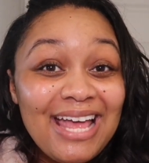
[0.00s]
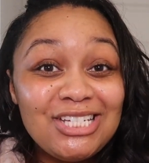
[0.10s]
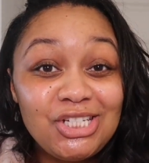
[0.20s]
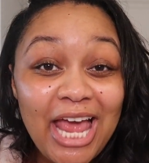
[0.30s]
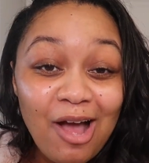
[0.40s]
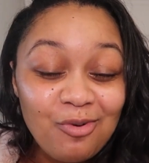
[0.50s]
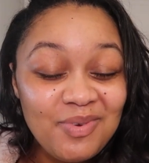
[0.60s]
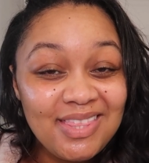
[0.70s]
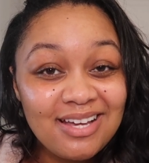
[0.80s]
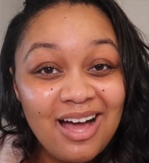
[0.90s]
Chat with
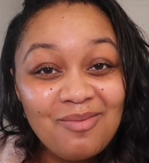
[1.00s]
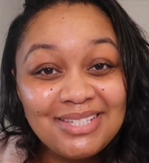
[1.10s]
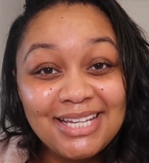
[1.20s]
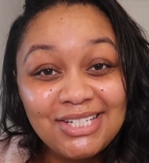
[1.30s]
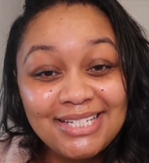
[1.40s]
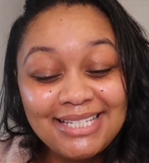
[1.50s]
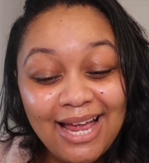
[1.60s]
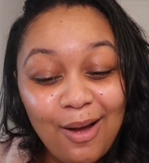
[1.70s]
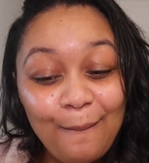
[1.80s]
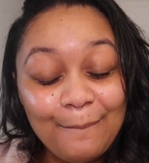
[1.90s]
me in the comment section
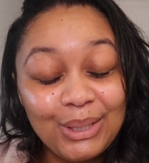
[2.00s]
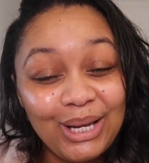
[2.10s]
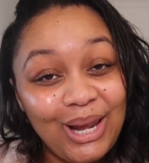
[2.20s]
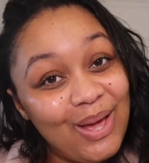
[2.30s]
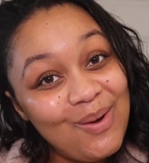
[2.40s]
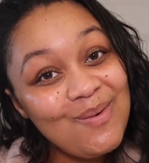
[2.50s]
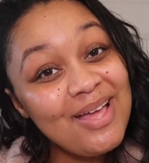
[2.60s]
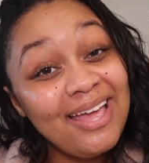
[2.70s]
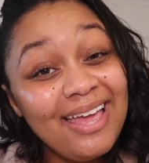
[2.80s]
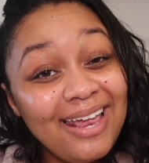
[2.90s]
down below,
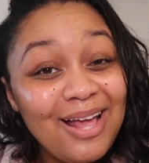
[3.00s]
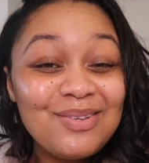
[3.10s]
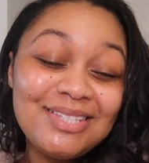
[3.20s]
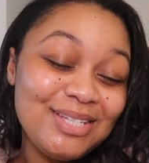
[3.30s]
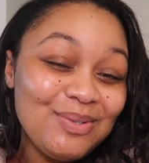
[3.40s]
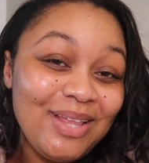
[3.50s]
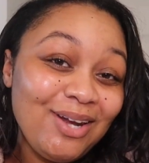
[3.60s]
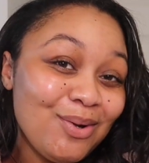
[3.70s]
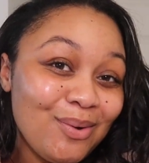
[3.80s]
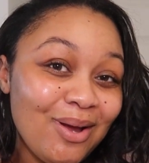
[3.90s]
and I'll see you
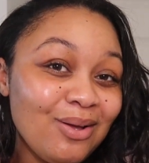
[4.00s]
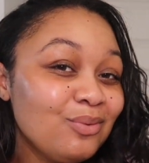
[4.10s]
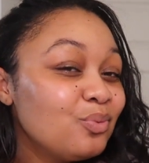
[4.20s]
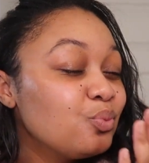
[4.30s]
later, girl.